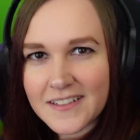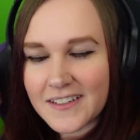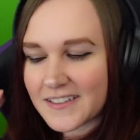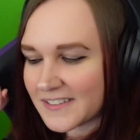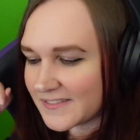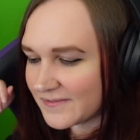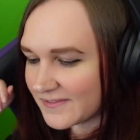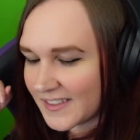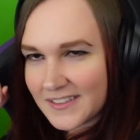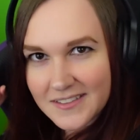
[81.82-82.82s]
um,
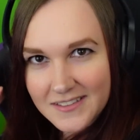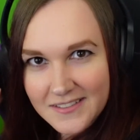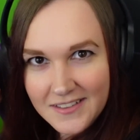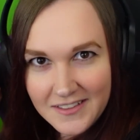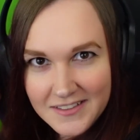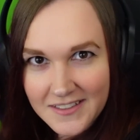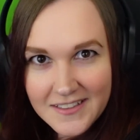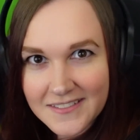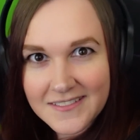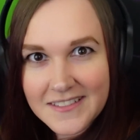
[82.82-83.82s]
that's, that's
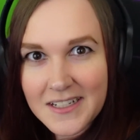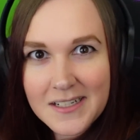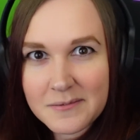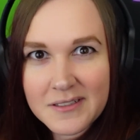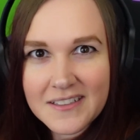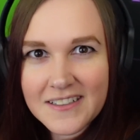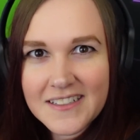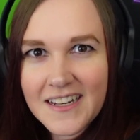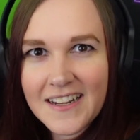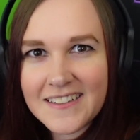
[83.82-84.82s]
it. Today's been a
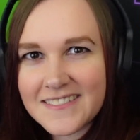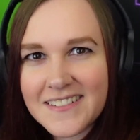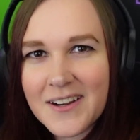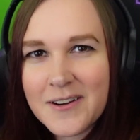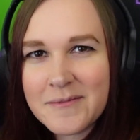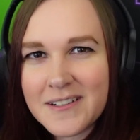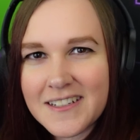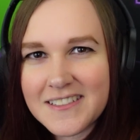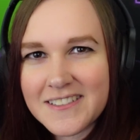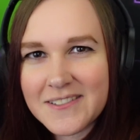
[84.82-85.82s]
good day. I hope you
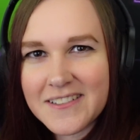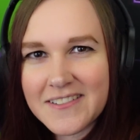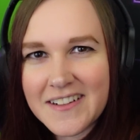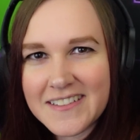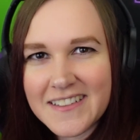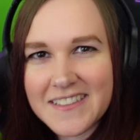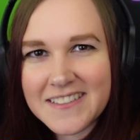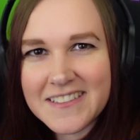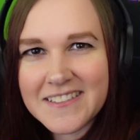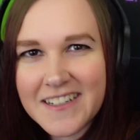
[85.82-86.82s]
guys are doing well. I'll
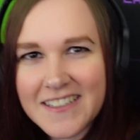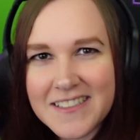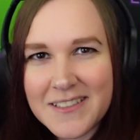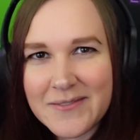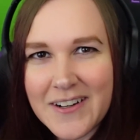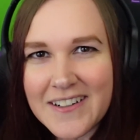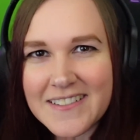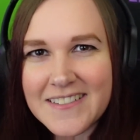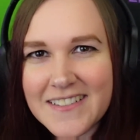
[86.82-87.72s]
see you guys tomorrow.